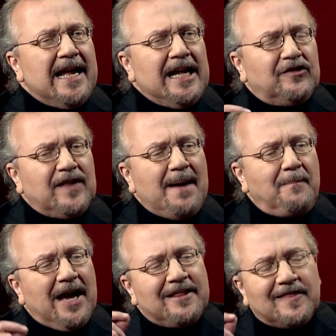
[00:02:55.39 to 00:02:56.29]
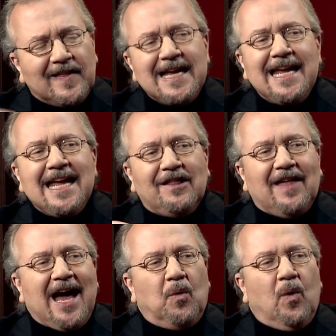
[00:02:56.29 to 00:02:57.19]
It's that by thinking
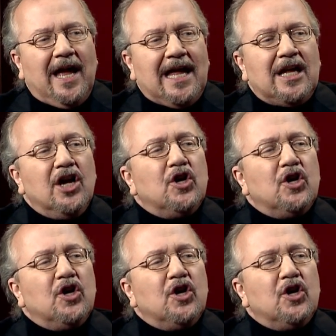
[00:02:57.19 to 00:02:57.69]
that way,